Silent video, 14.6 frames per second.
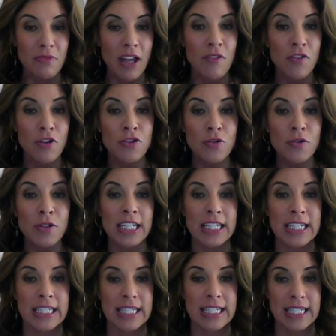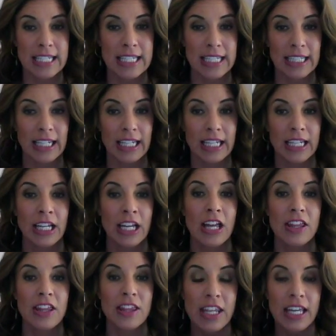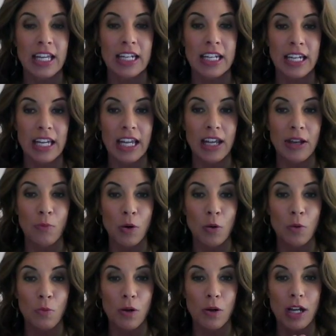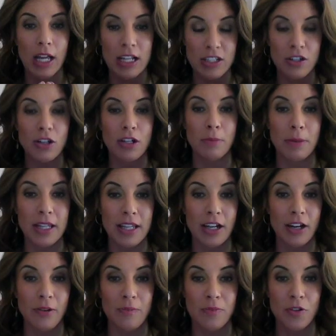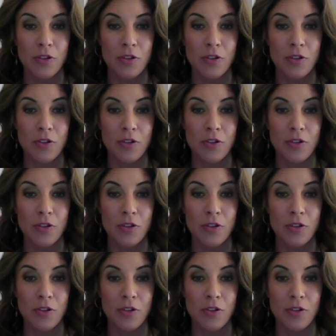if you're doing it consistently, then it's going to be there.